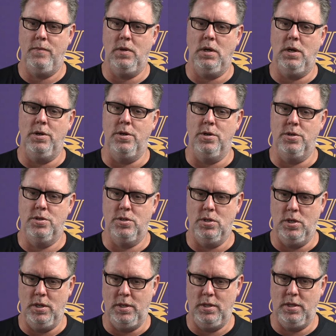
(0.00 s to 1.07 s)

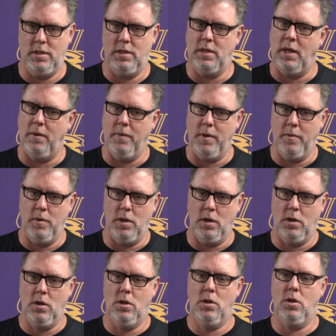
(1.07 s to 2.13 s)
understood that we were
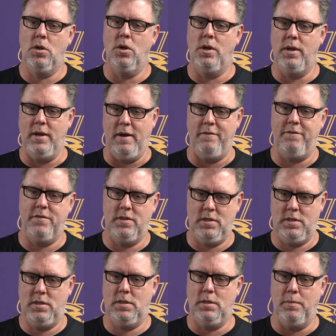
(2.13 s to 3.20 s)
good enough
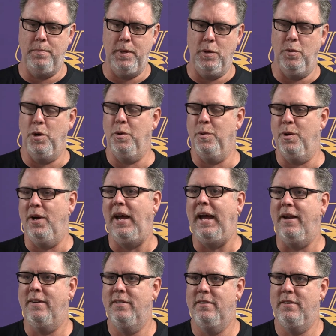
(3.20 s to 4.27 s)
to be where we're at.
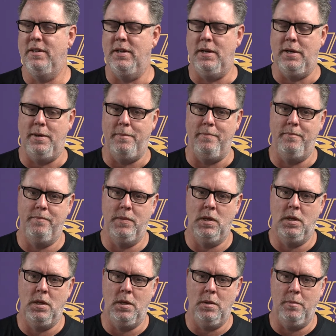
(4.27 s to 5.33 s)

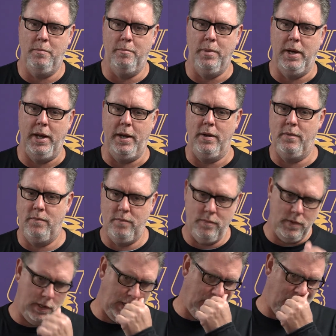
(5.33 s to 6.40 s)
But
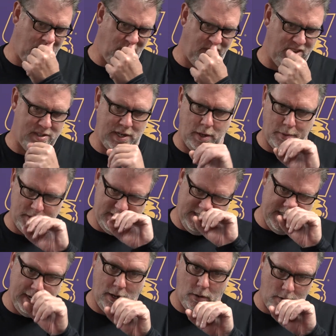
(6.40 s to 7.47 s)
there's always
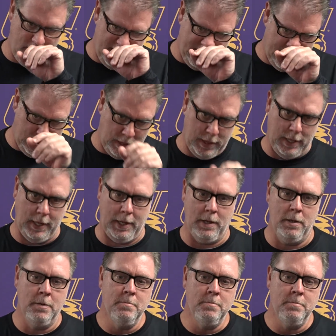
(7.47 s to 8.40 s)
doubt. And I think